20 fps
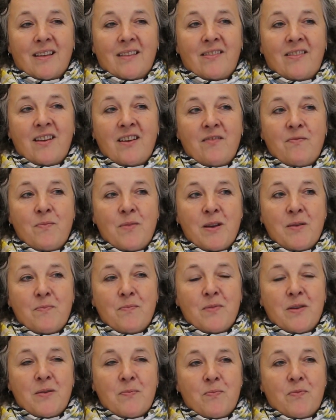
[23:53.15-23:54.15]
they've made
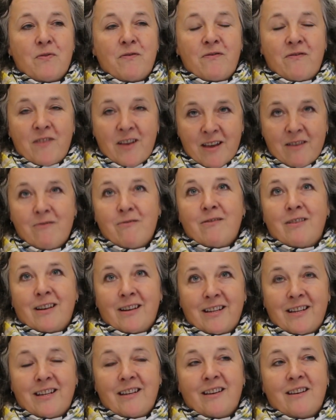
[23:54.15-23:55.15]
me profoundly